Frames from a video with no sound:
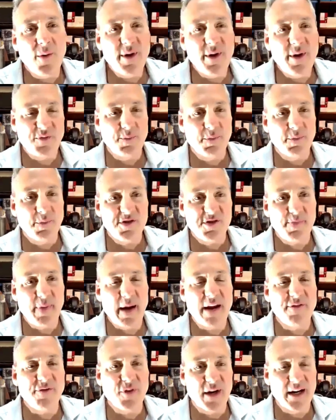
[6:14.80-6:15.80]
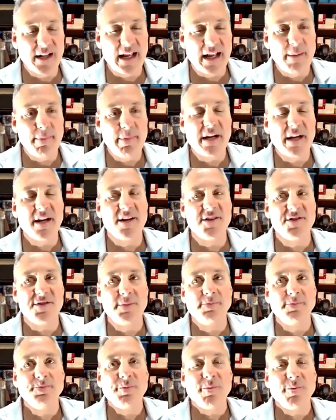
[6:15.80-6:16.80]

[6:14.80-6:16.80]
always speak freely because